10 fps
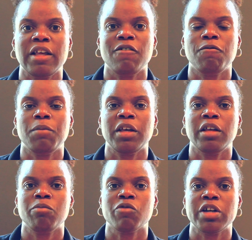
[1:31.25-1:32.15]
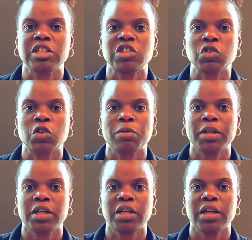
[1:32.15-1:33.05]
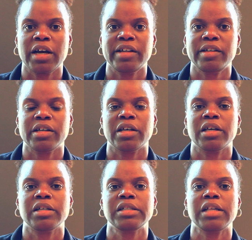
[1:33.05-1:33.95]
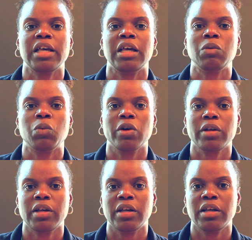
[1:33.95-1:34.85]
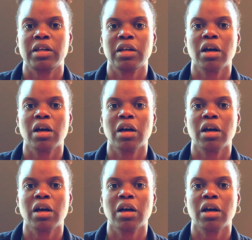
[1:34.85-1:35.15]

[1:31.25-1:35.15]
they've been brainstorming ideas and working